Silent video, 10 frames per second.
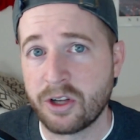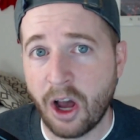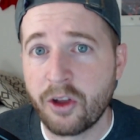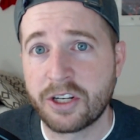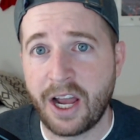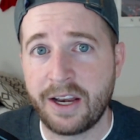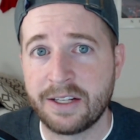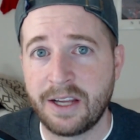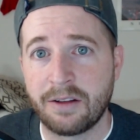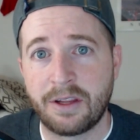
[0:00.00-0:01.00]
other tight
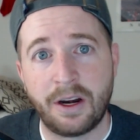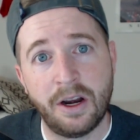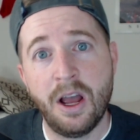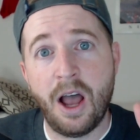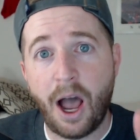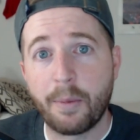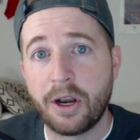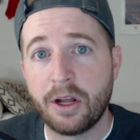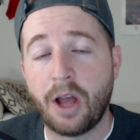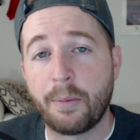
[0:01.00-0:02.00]
ends out there. I'm
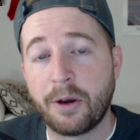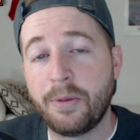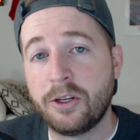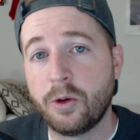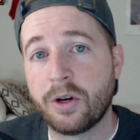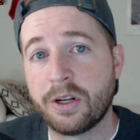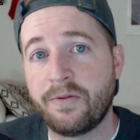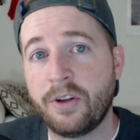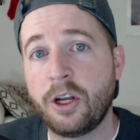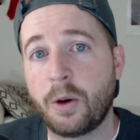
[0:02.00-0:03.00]
gonna be doing a
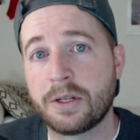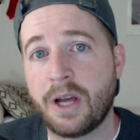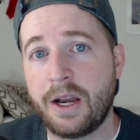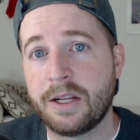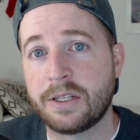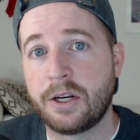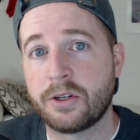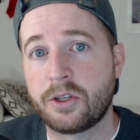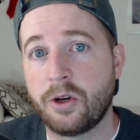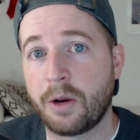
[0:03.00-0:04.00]
video on tight ends here soon.